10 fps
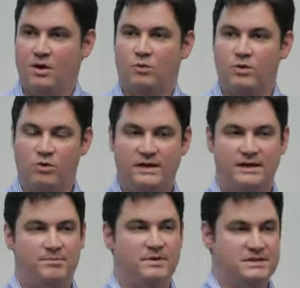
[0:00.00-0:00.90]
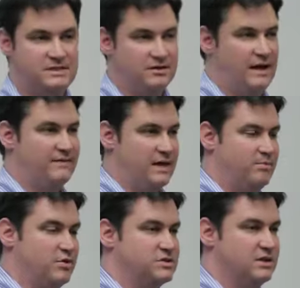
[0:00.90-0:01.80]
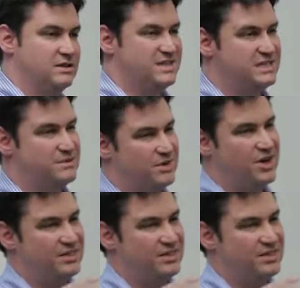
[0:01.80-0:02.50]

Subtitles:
We wanted to still have that personalization, but